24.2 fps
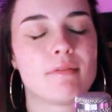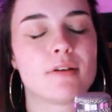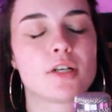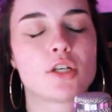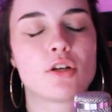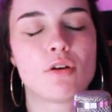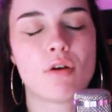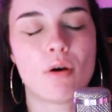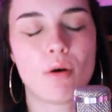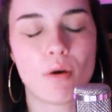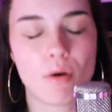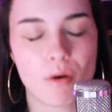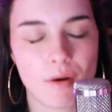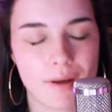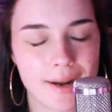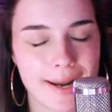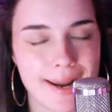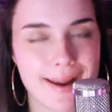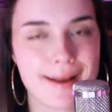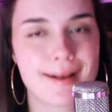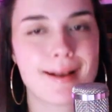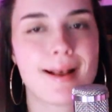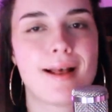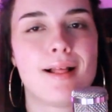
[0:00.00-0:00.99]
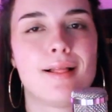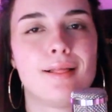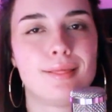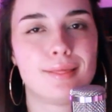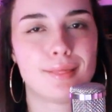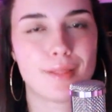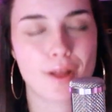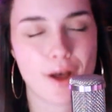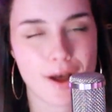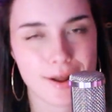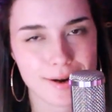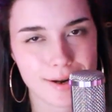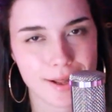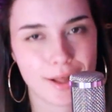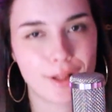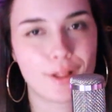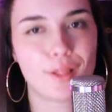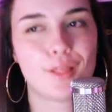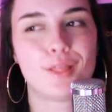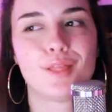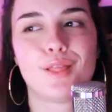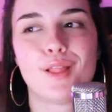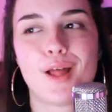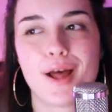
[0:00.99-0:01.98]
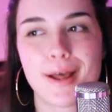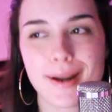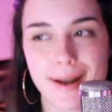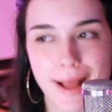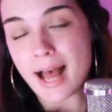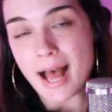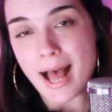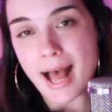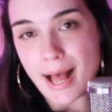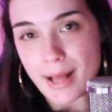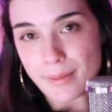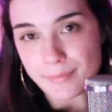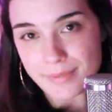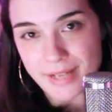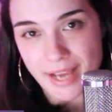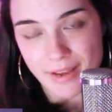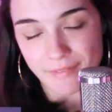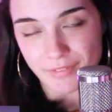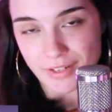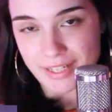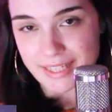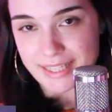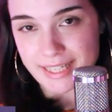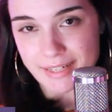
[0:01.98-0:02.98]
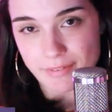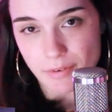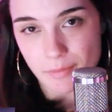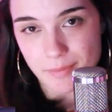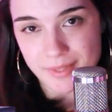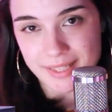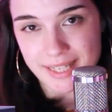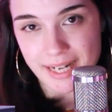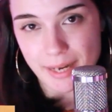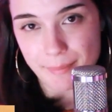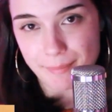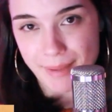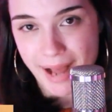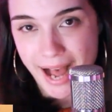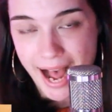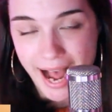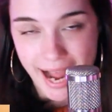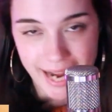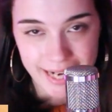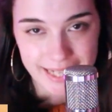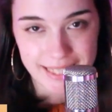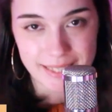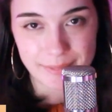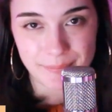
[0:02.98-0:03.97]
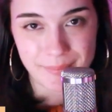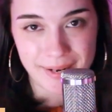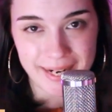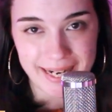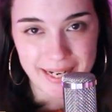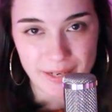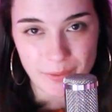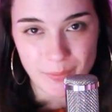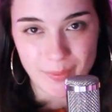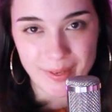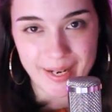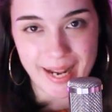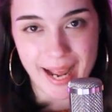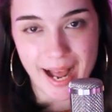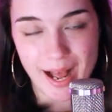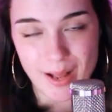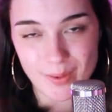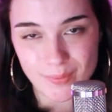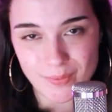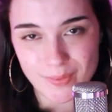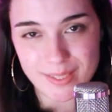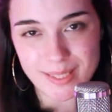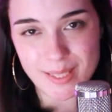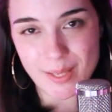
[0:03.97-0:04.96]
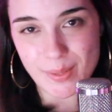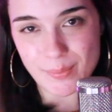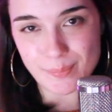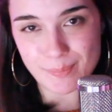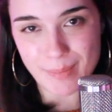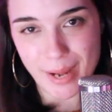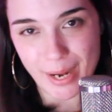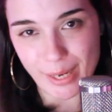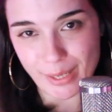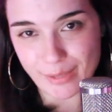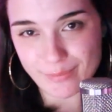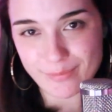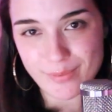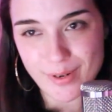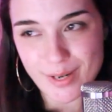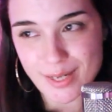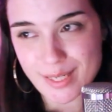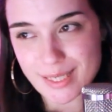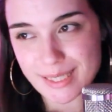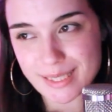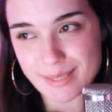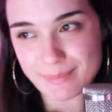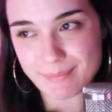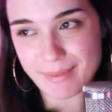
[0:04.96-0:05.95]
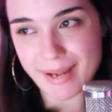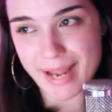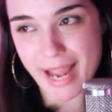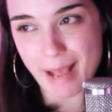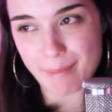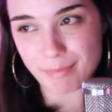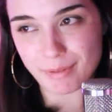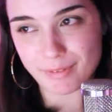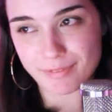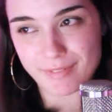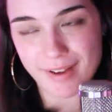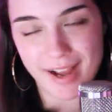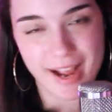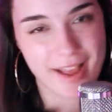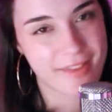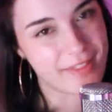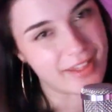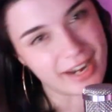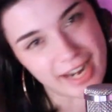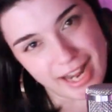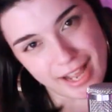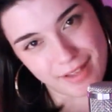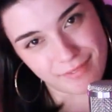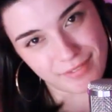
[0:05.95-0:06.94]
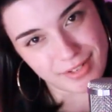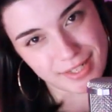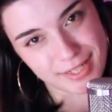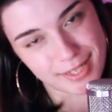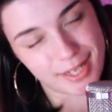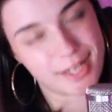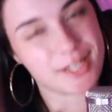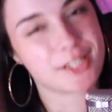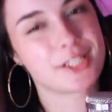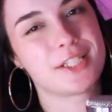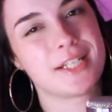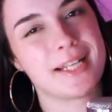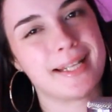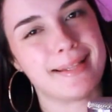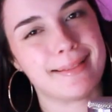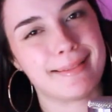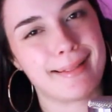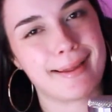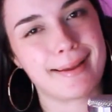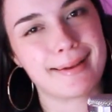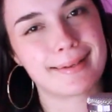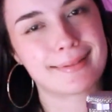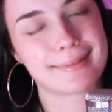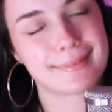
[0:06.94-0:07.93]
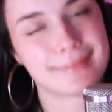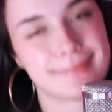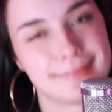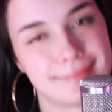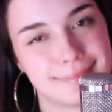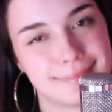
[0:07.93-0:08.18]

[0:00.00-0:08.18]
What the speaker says: recording a lot. If you can see from the setup behind me, we have some microphones and my amplifier that I haven't touched in like